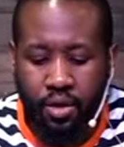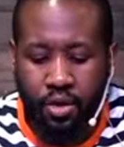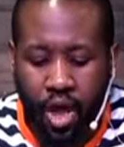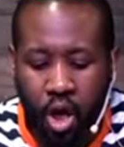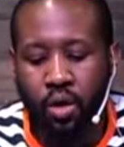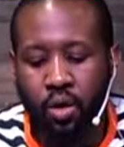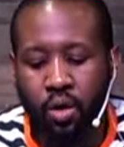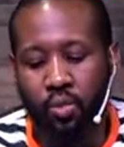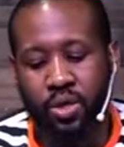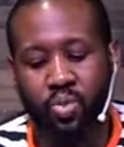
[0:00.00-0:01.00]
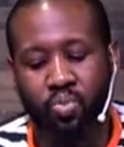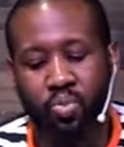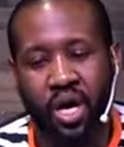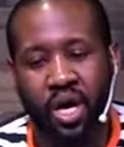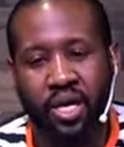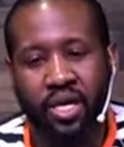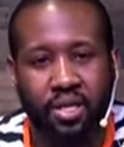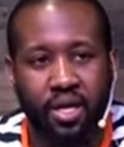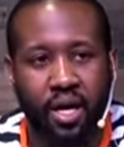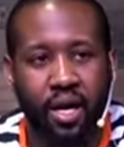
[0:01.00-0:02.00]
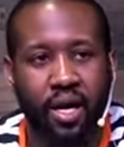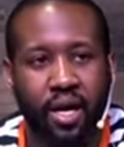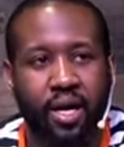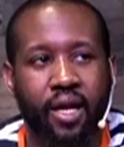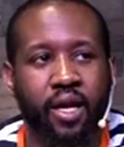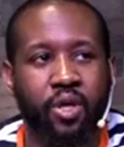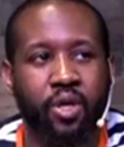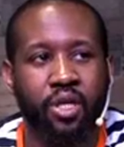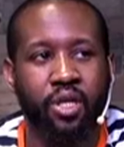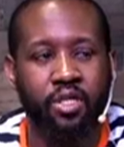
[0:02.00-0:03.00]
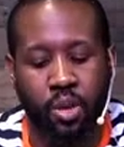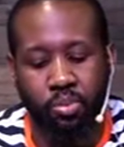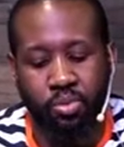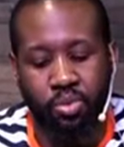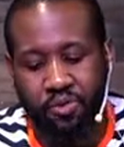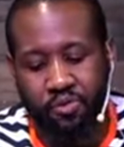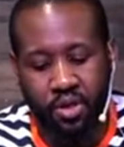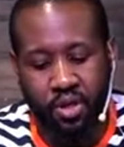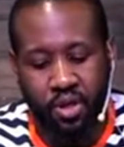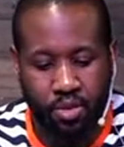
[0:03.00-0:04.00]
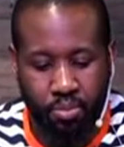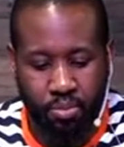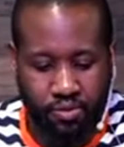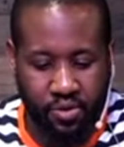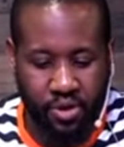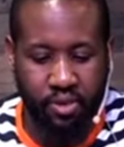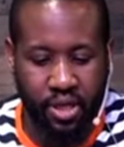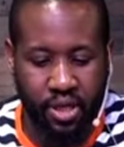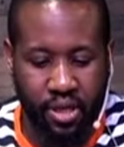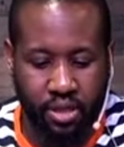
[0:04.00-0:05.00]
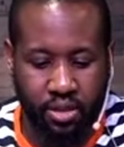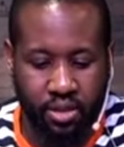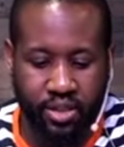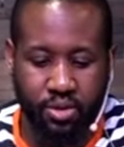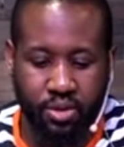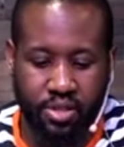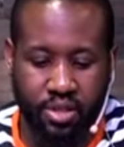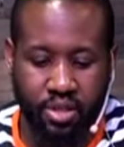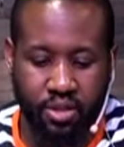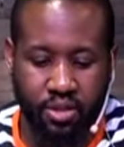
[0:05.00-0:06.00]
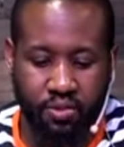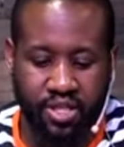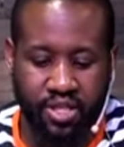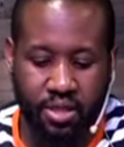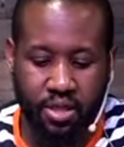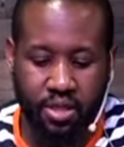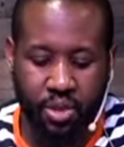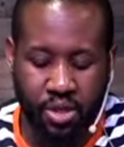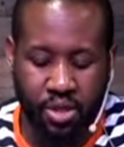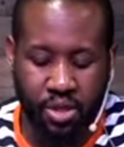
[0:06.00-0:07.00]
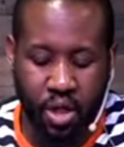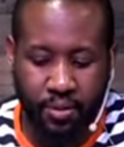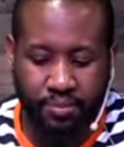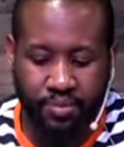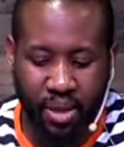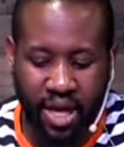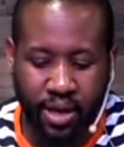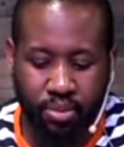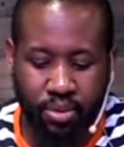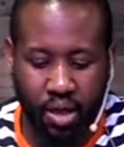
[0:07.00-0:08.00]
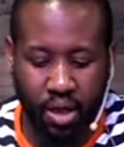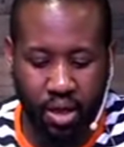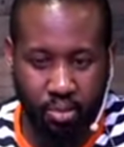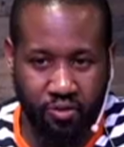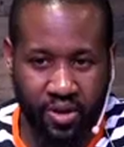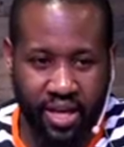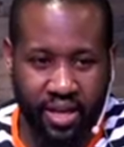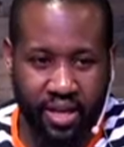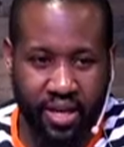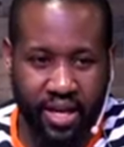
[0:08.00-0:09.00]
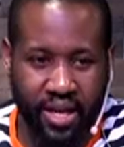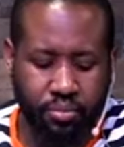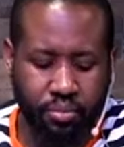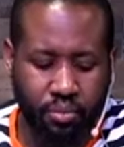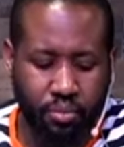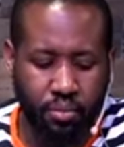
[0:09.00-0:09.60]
Noah responded to God, and I'm going to jump a bit much further than in chapter 6 of Genesis. But Noah, the Bible talks about the fact that